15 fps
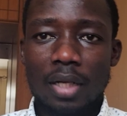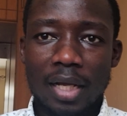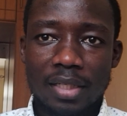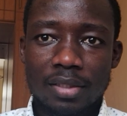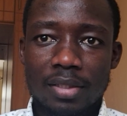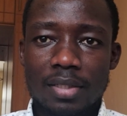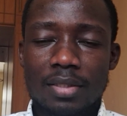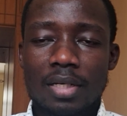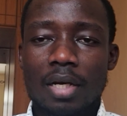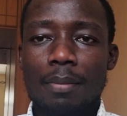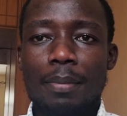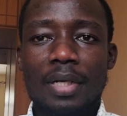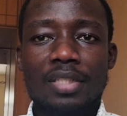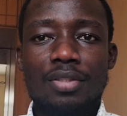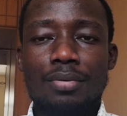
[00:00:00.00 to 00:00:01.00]
this
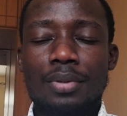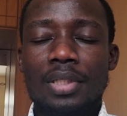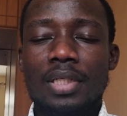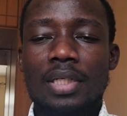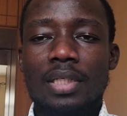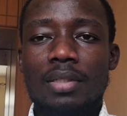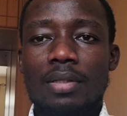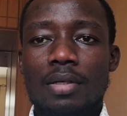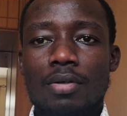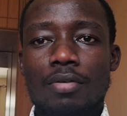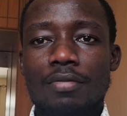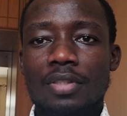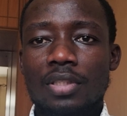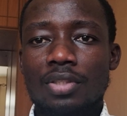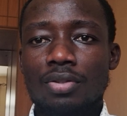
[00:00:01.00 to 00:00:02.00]
past week, and the
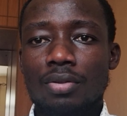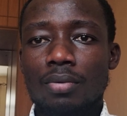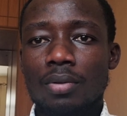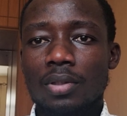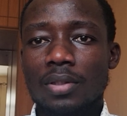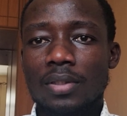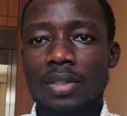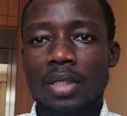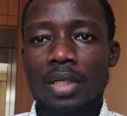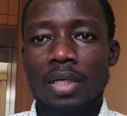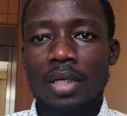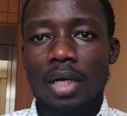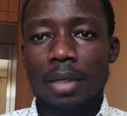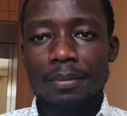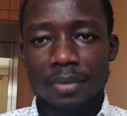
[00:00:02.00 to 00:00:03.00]
conversation was,
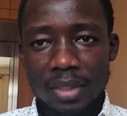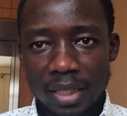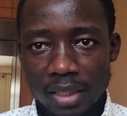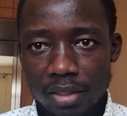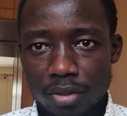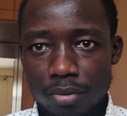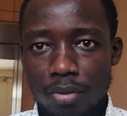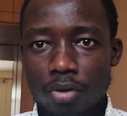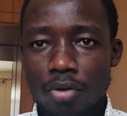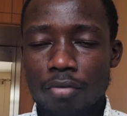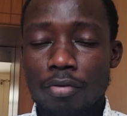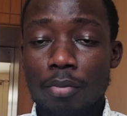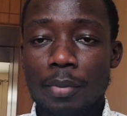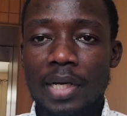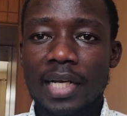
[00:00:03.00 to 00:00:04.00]
I'm yet to go for
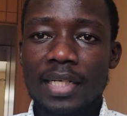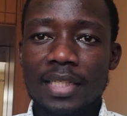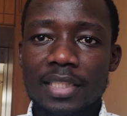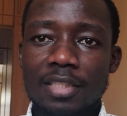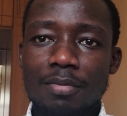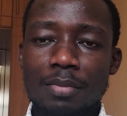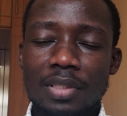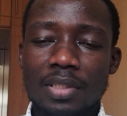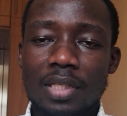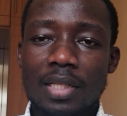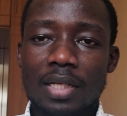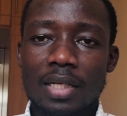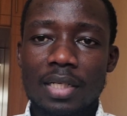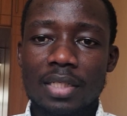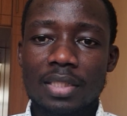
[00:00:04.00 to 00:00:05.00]
my attachments and the
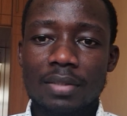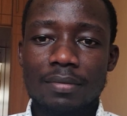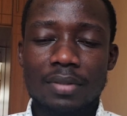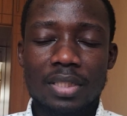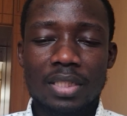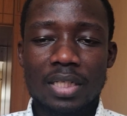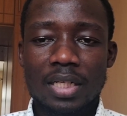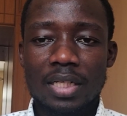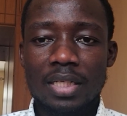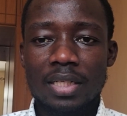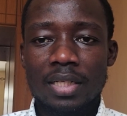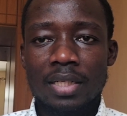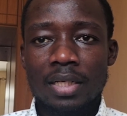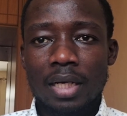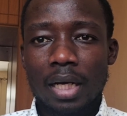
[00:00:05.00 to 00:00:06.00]
elective generally,
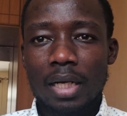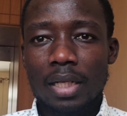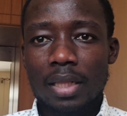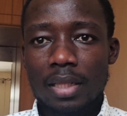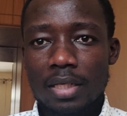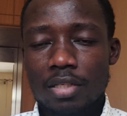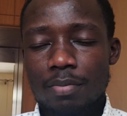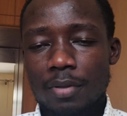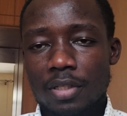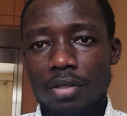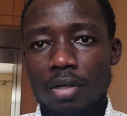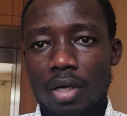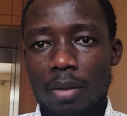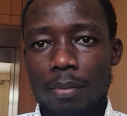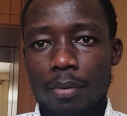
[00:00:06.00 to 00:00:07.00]
and in this particular
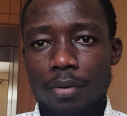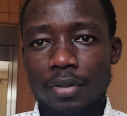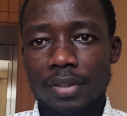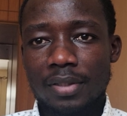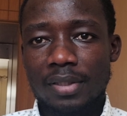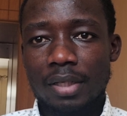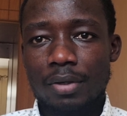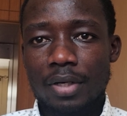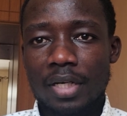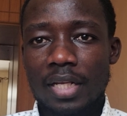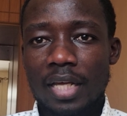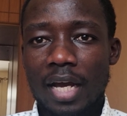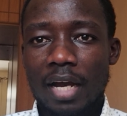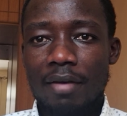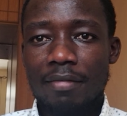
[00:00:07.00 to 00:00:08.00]
process I already
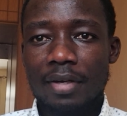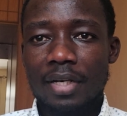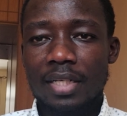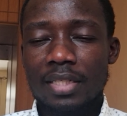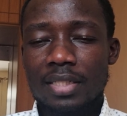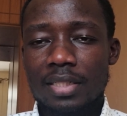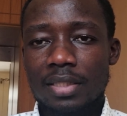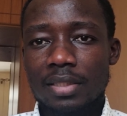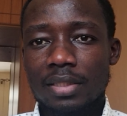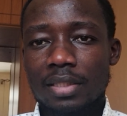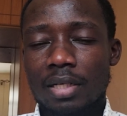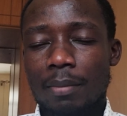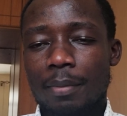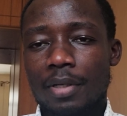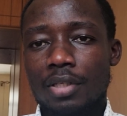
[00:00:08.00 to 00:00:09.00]
have an interest in a
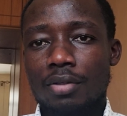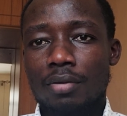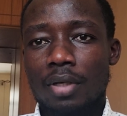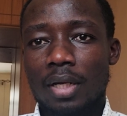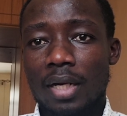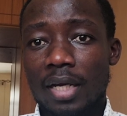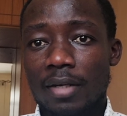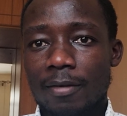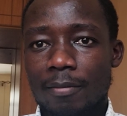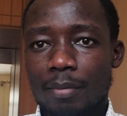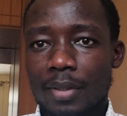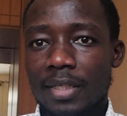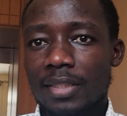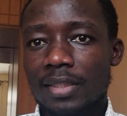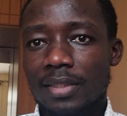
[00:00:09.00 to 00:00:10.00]
particular line of
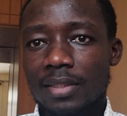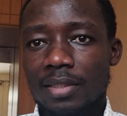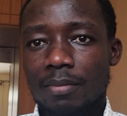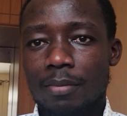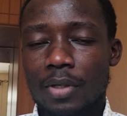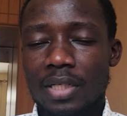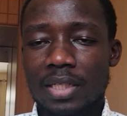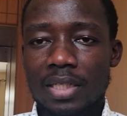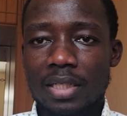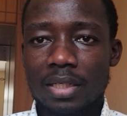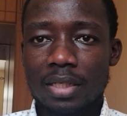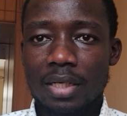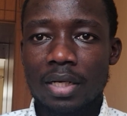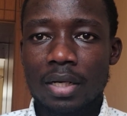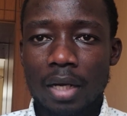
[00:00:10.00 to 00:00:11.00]
practice, and I'm wondering
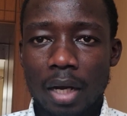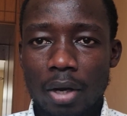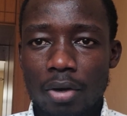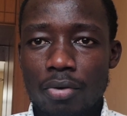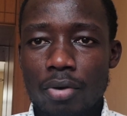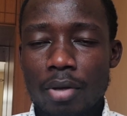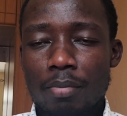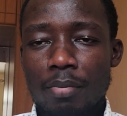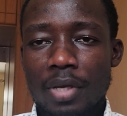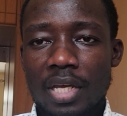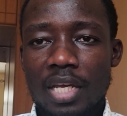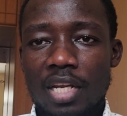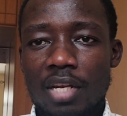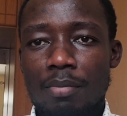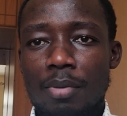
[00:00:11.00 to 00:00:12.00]
how do I make
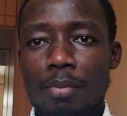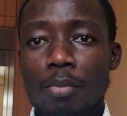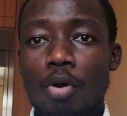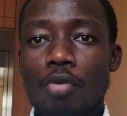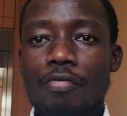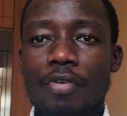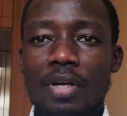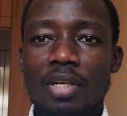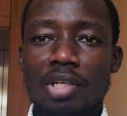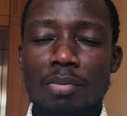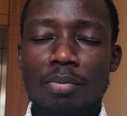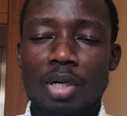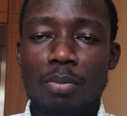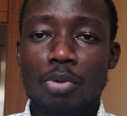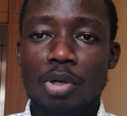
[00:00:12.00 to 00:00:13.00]
it be more valuable and
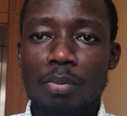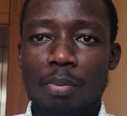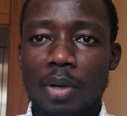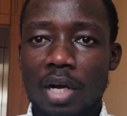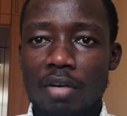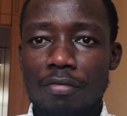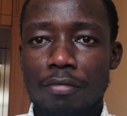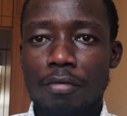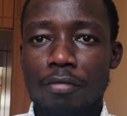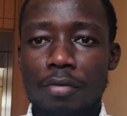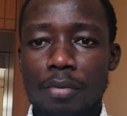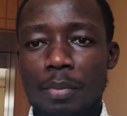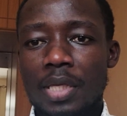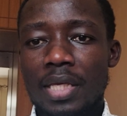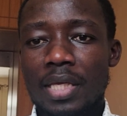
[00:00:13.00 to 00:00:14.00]
more impactful for
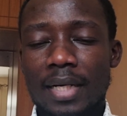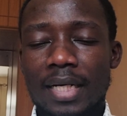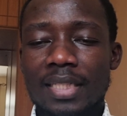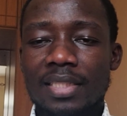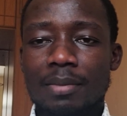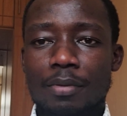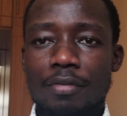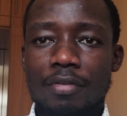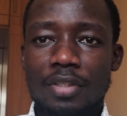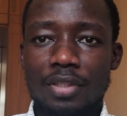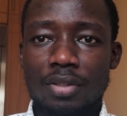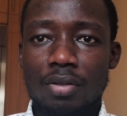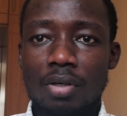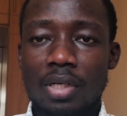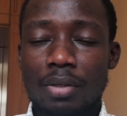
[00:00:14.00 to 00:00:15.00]
me as a professional
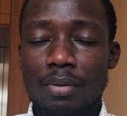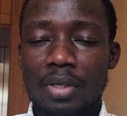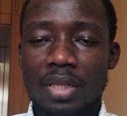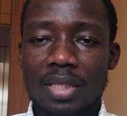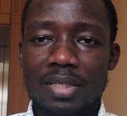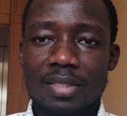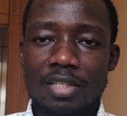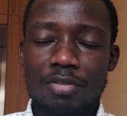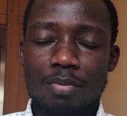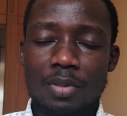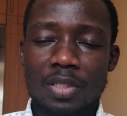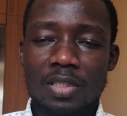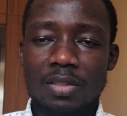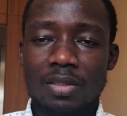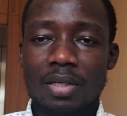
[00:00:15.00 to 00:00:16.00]
during this experience,
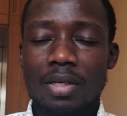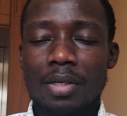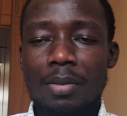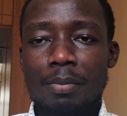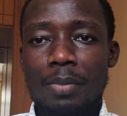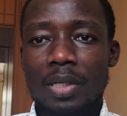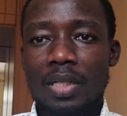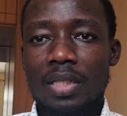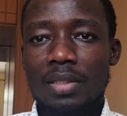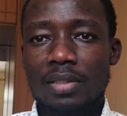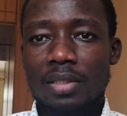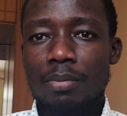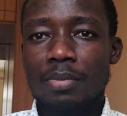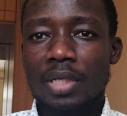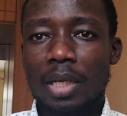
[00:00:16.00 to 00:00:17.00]
but at the same
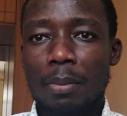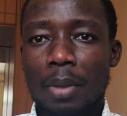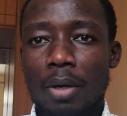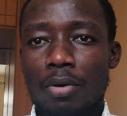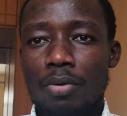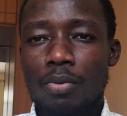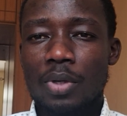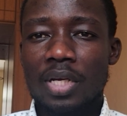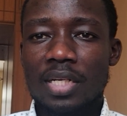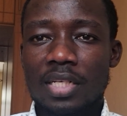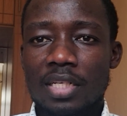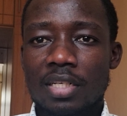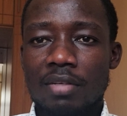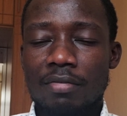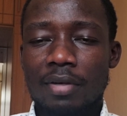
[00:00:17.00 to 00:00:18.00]
time, how do I
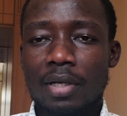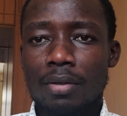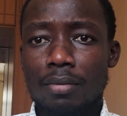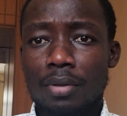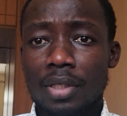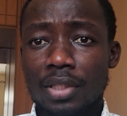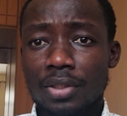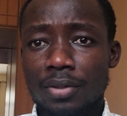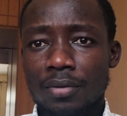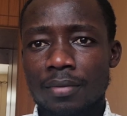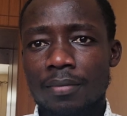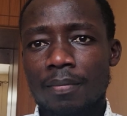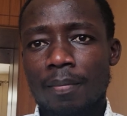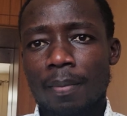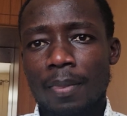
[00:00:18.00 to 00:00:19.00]
identify a location
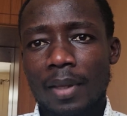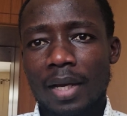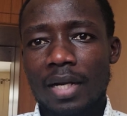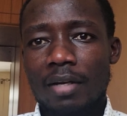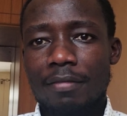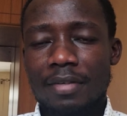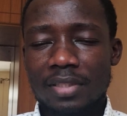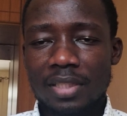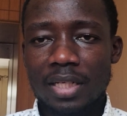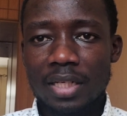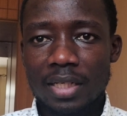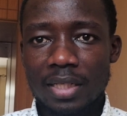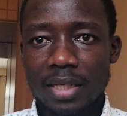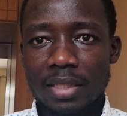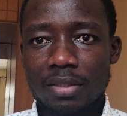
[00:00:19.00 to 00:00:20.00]
and a facility
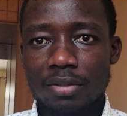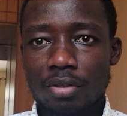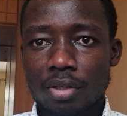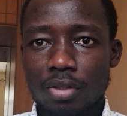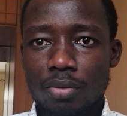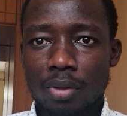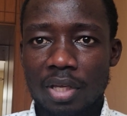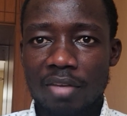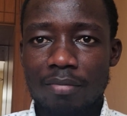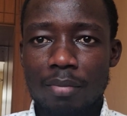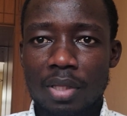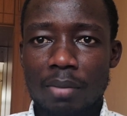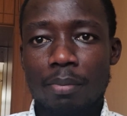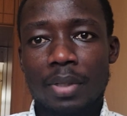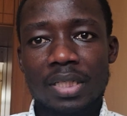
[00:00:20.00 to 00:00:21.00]
that is going to give me the
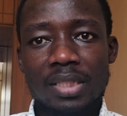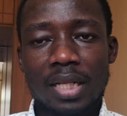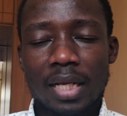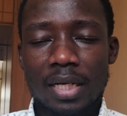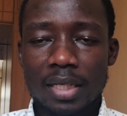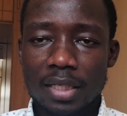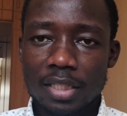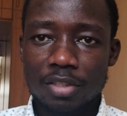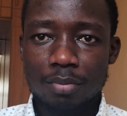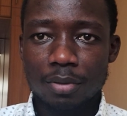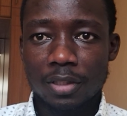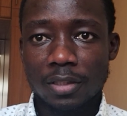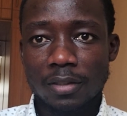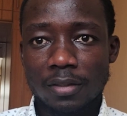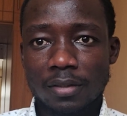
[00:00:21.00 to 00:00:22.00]
best learning
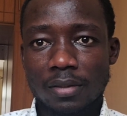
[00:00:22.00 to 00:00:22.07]
experience?